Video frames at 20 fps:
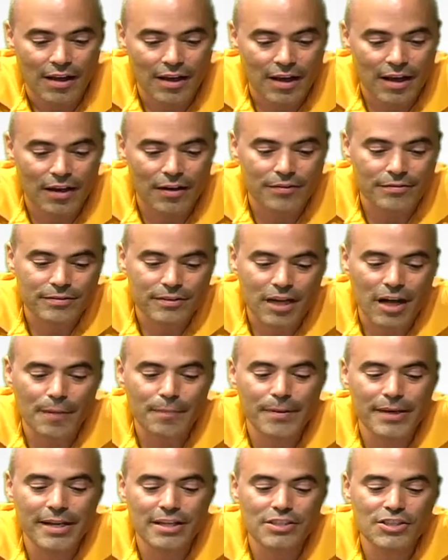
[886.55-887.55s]
A
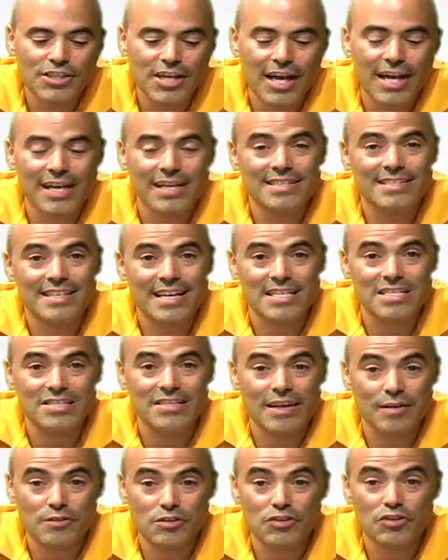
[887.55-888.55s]
company in China says that
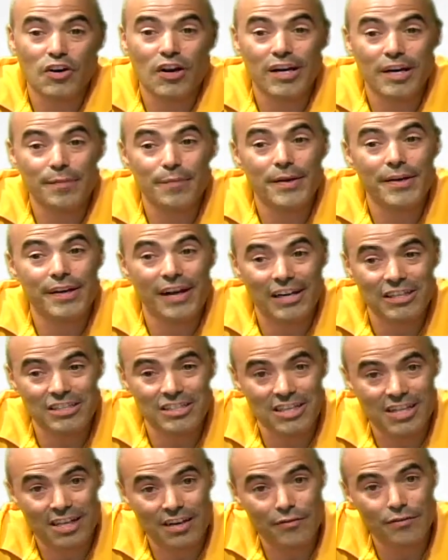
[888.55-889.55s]
they've started
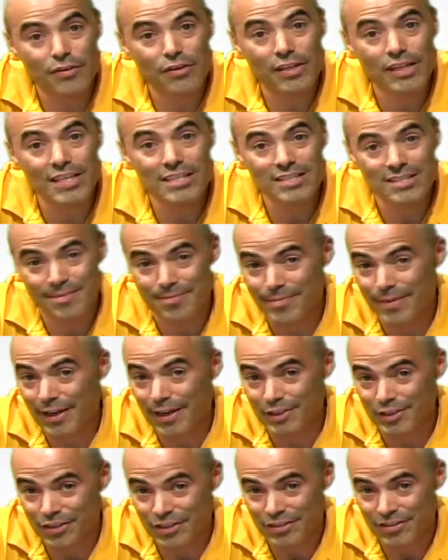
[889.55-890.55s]
production and have released some
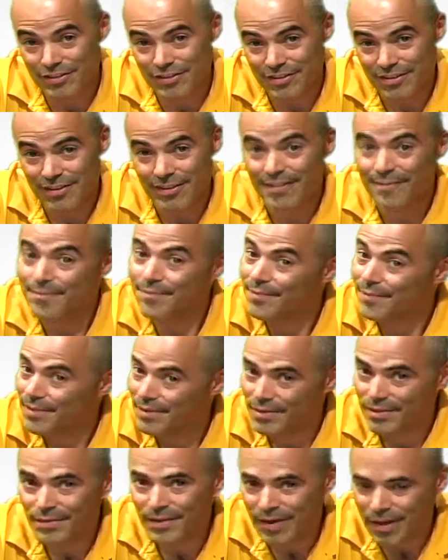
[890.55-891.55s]
pictures.
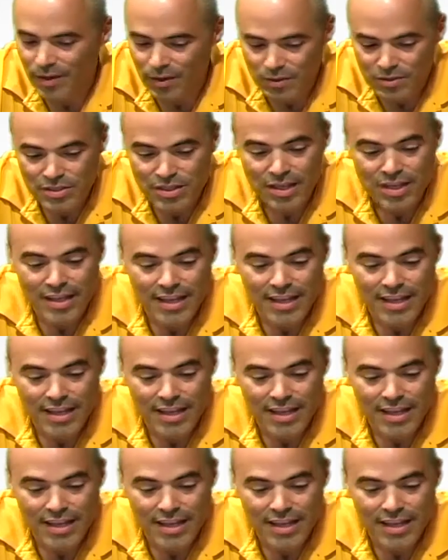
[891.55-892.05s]
Who knows?